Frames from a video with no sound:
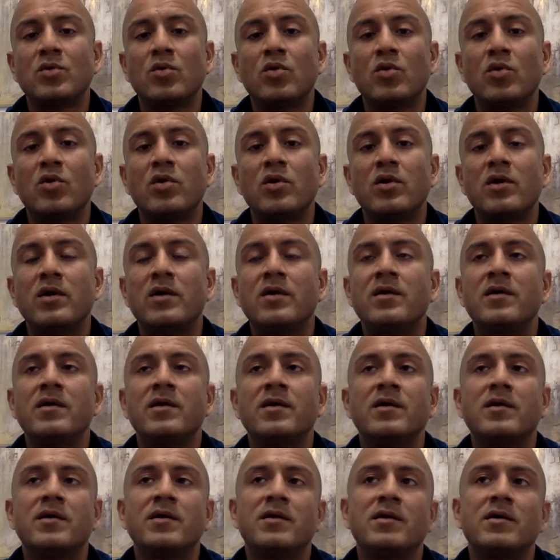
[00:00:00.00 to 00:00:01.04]
or
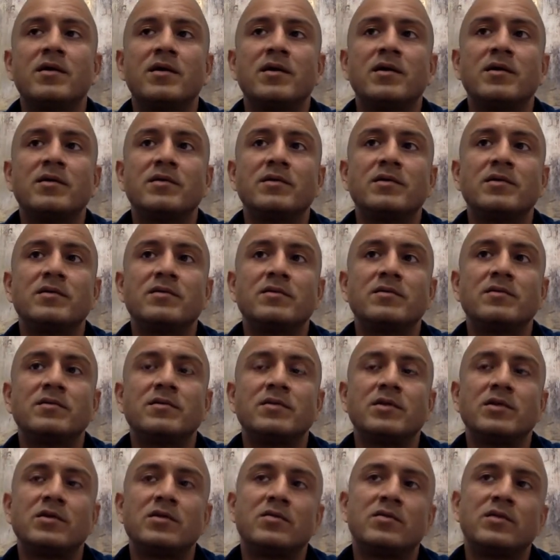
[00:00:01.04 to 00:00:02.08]

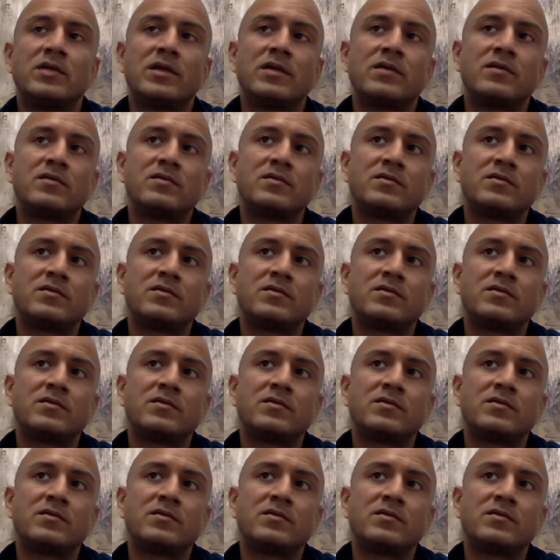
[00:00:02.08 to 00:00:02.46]
like